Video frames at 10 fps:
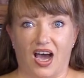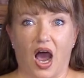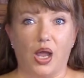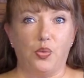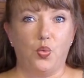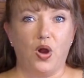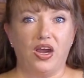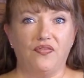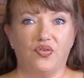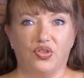I
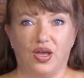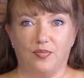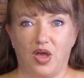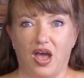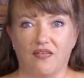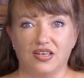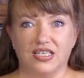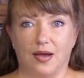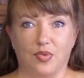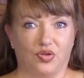wait for them every
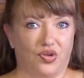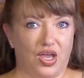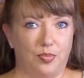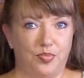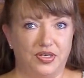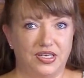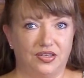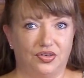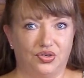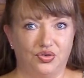summer to get
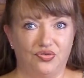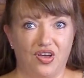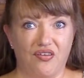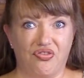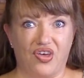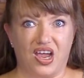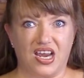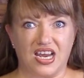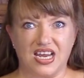busy to do their thing.